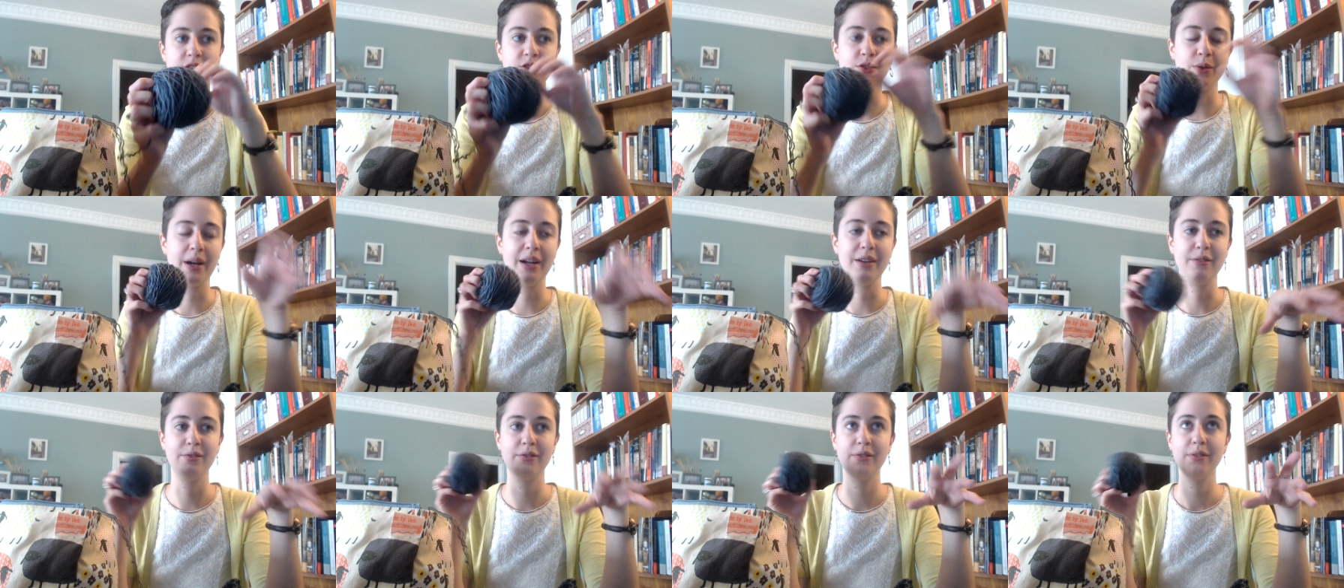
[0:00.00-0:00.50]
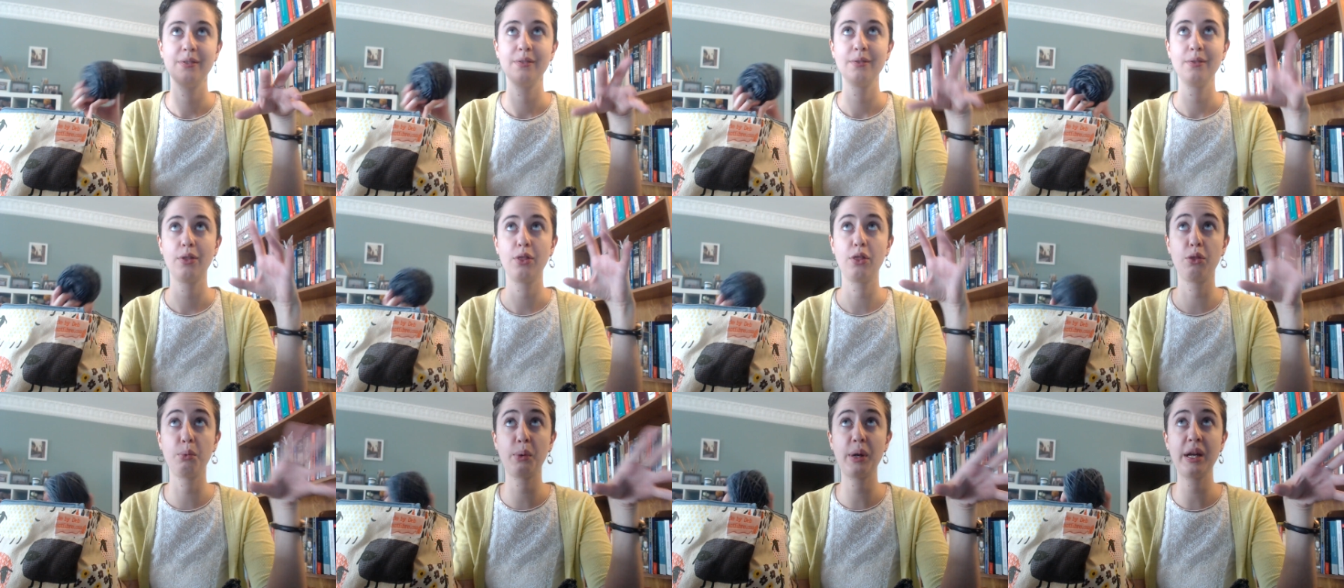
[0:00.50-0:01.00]
So I have
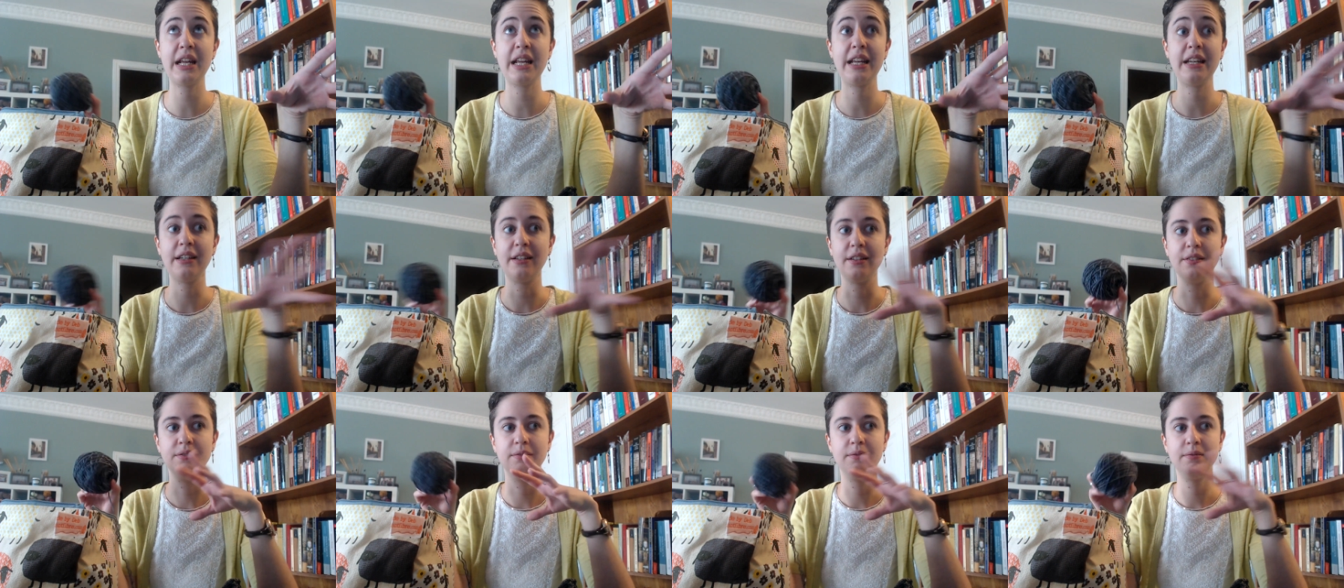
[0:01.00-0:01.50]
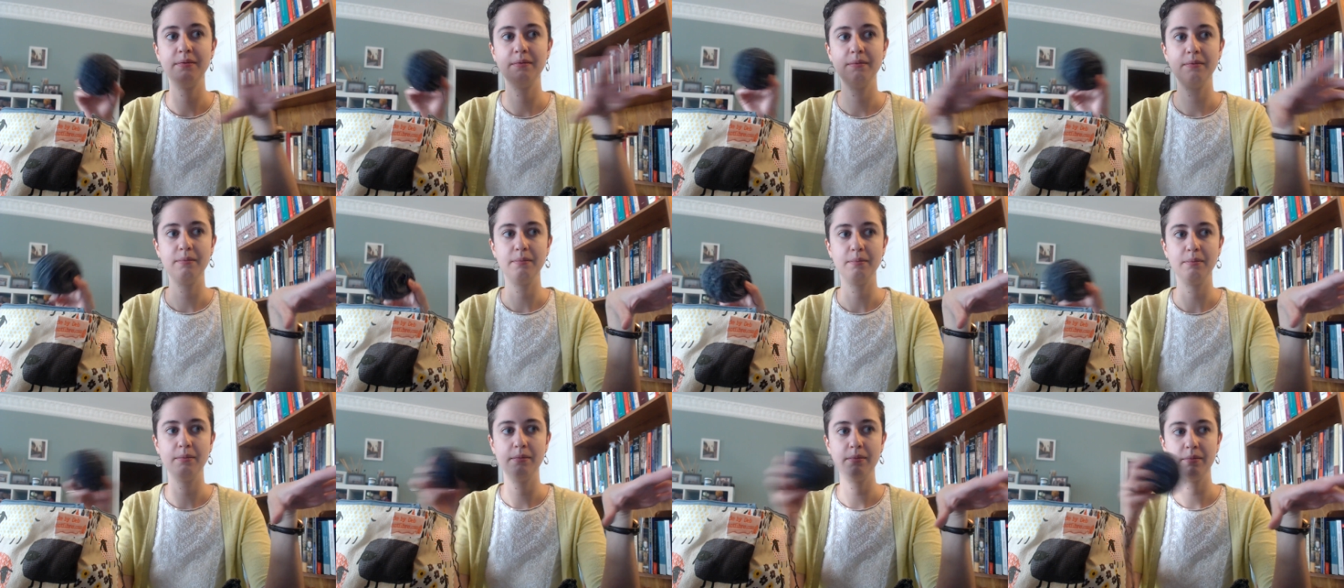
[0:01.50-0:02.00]
three
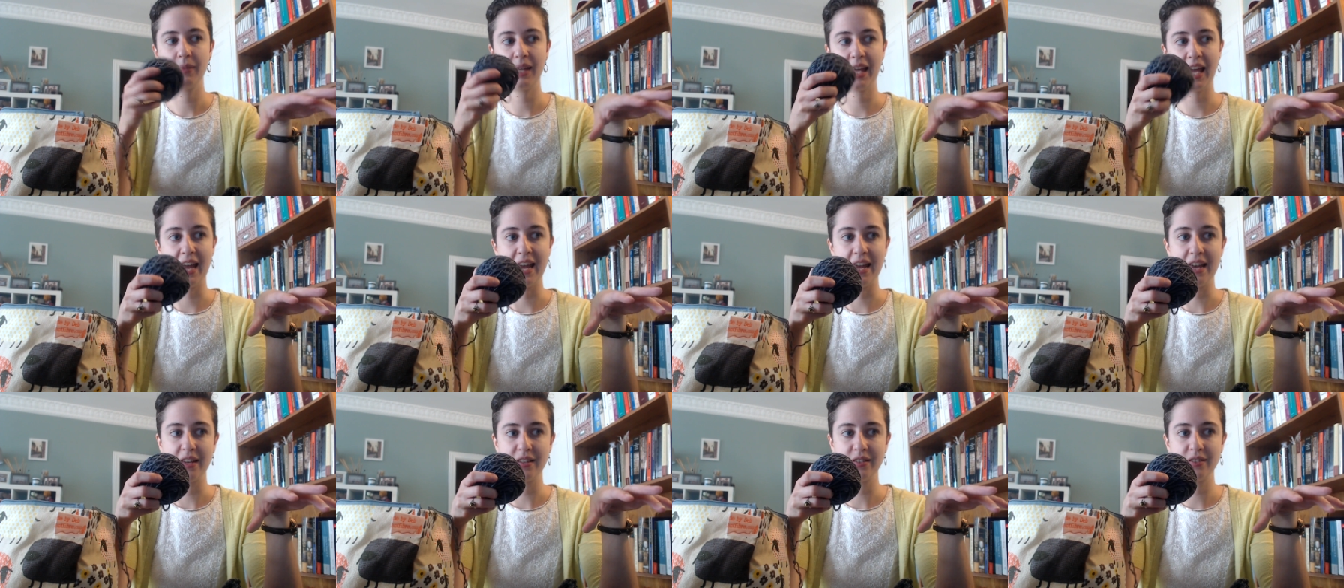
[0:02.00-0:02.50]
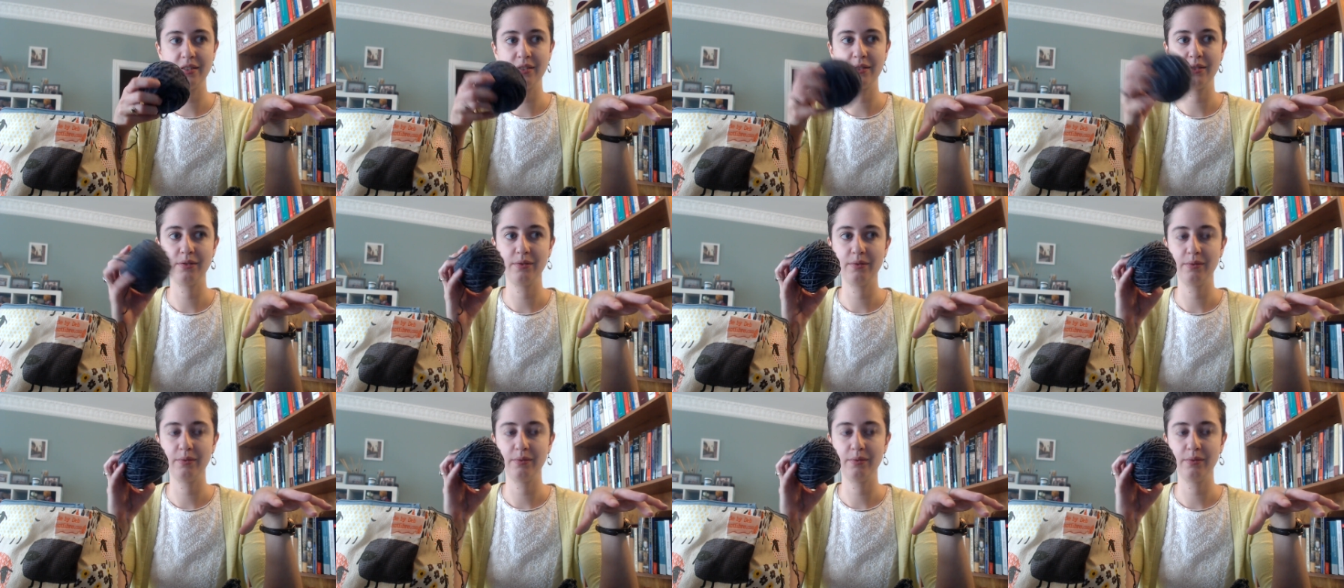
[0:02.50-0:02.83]
cakes